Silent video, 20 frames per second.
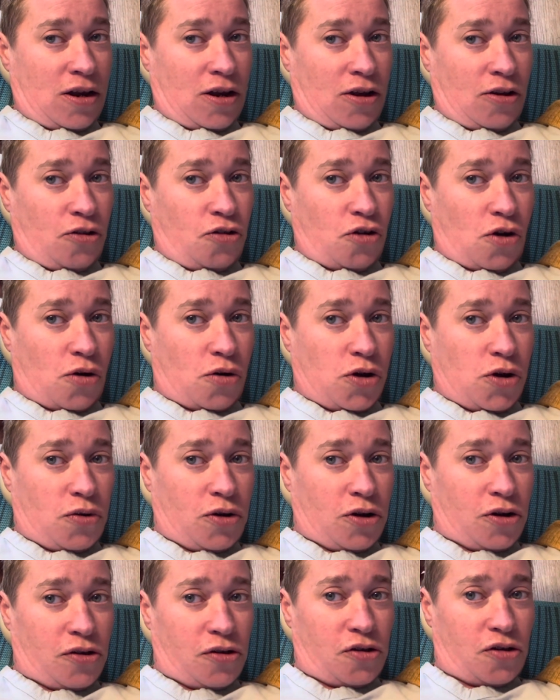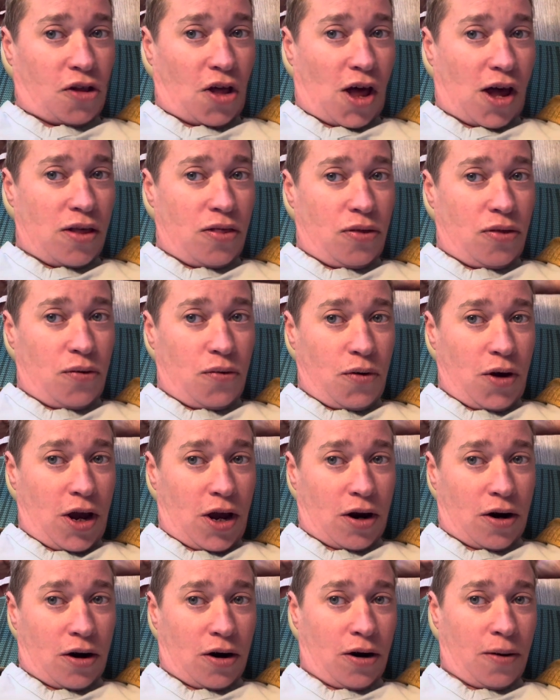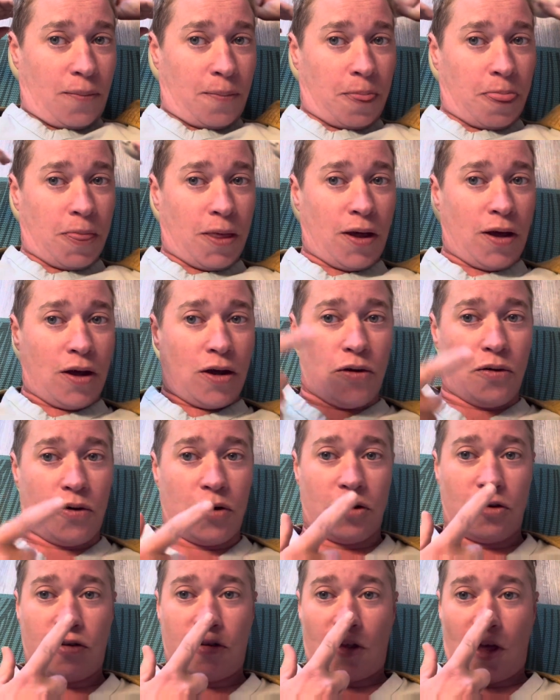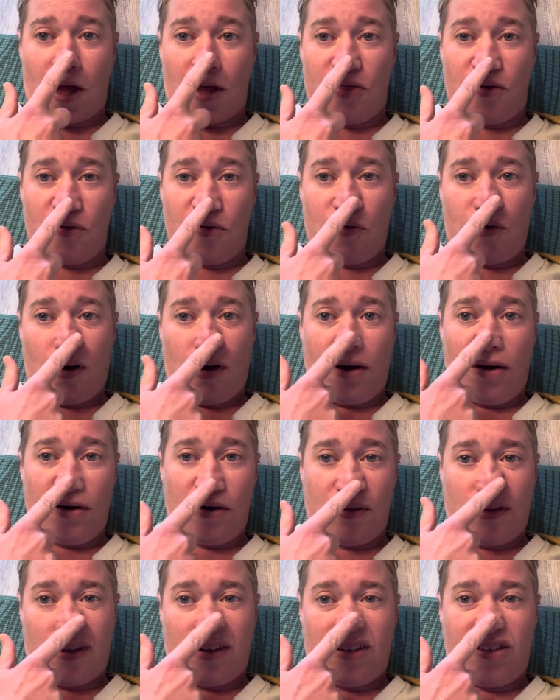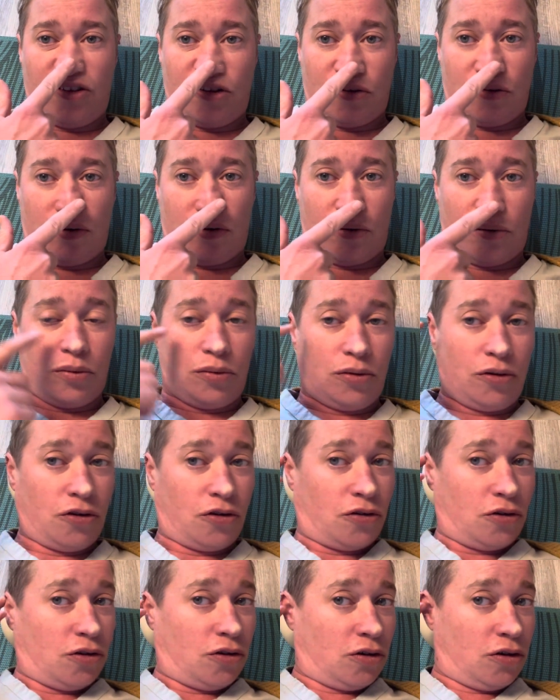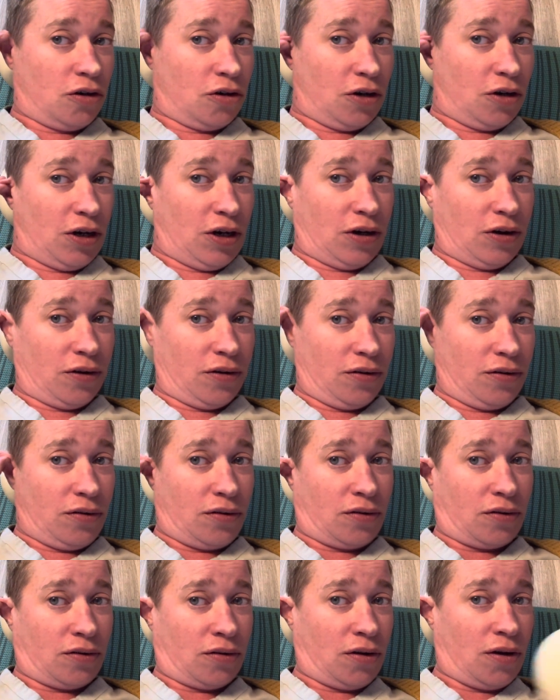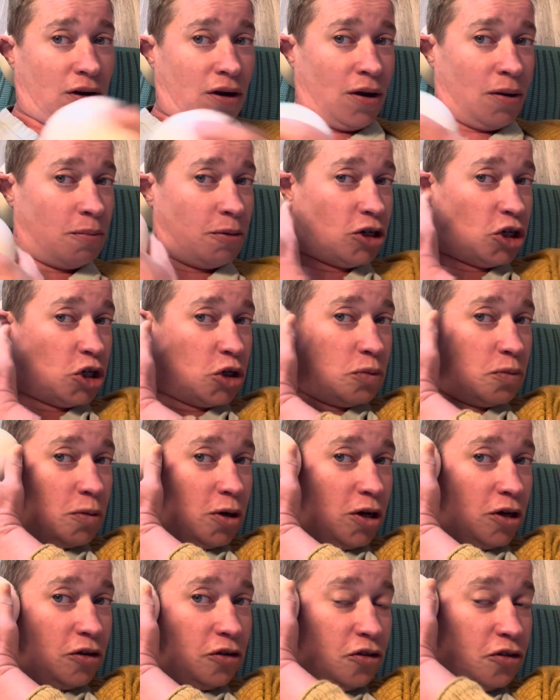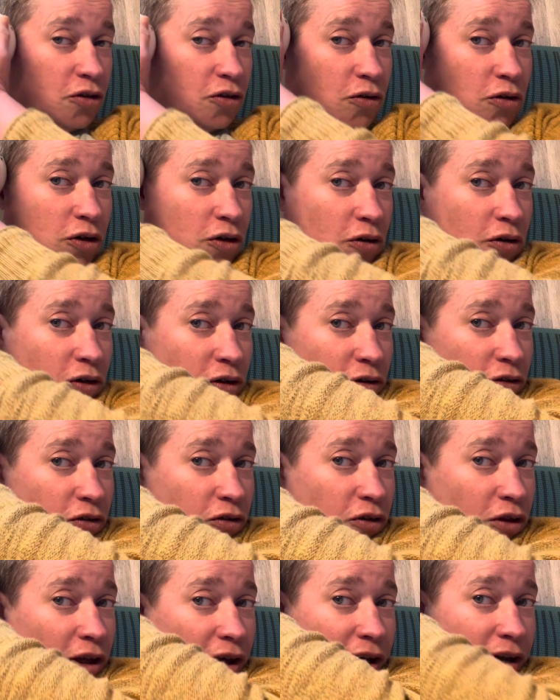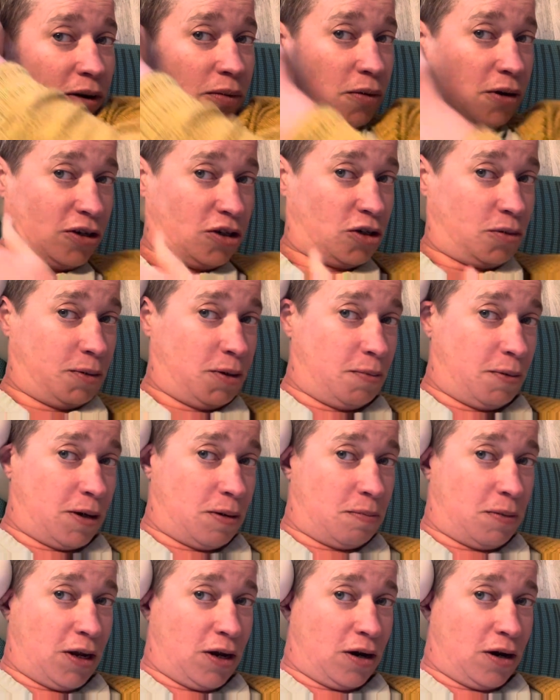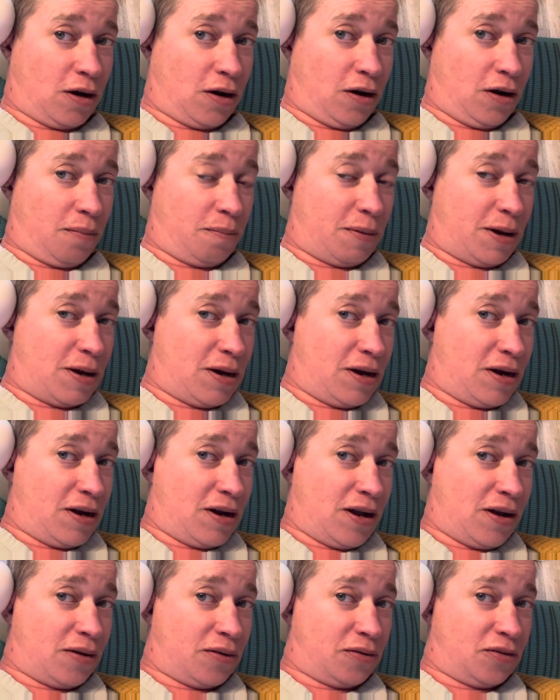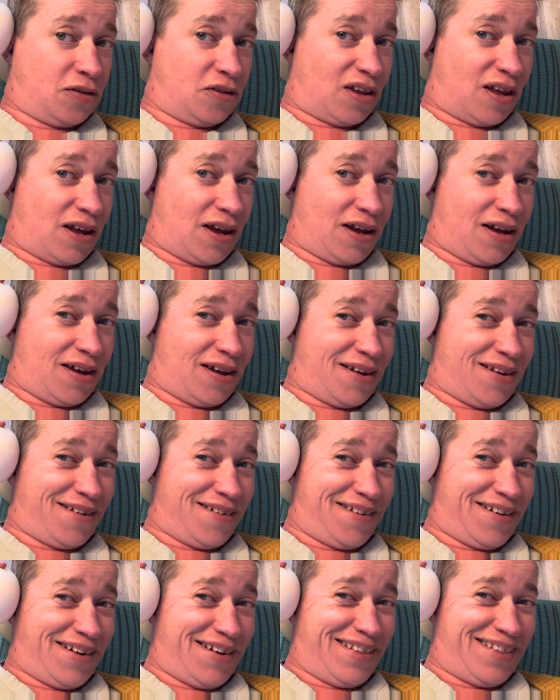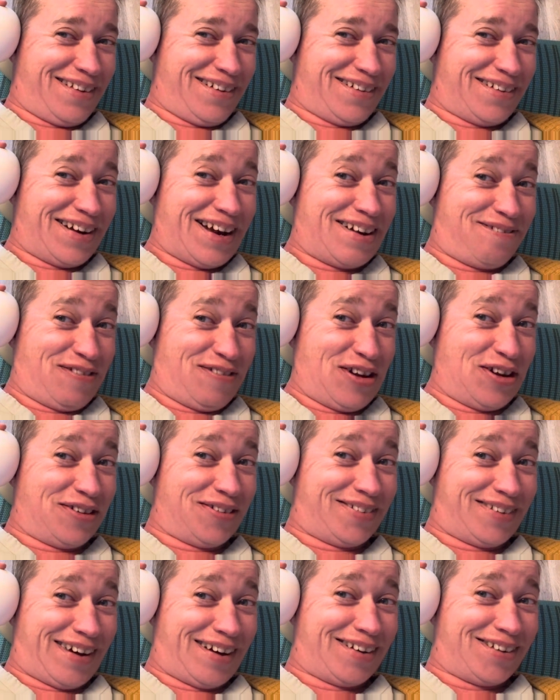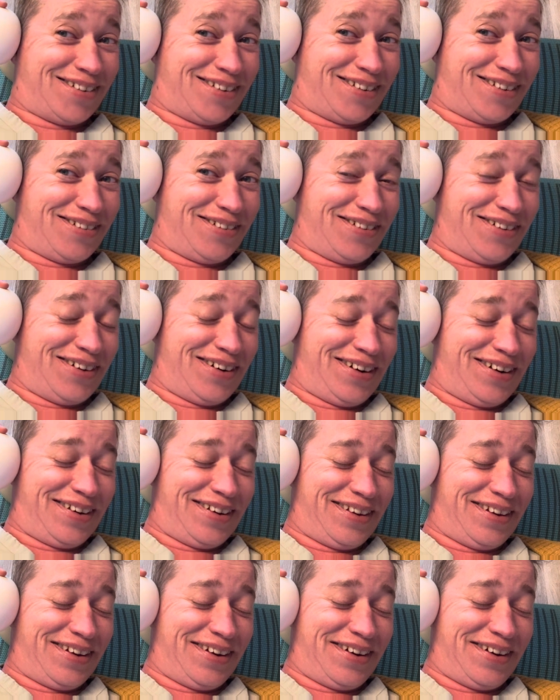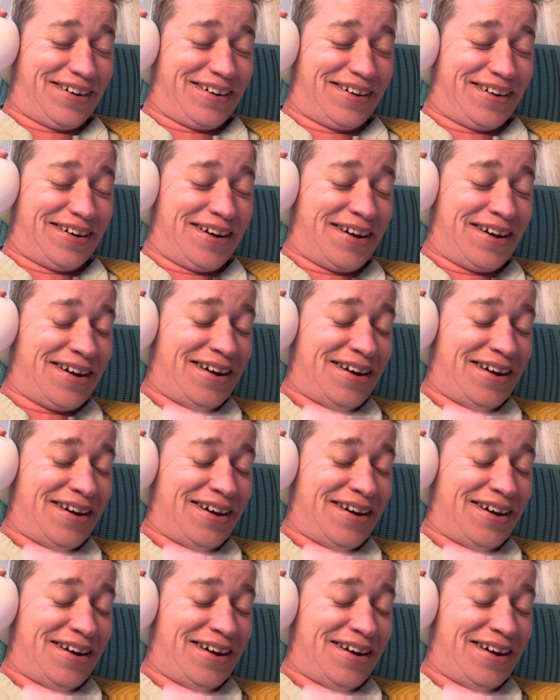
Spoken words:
So you can slide through hair, you can slide through cartilage, your nose, your ears, but you must, so you can slide, watch me bend my ear, bend it down, slide right through it. It feels actually really good.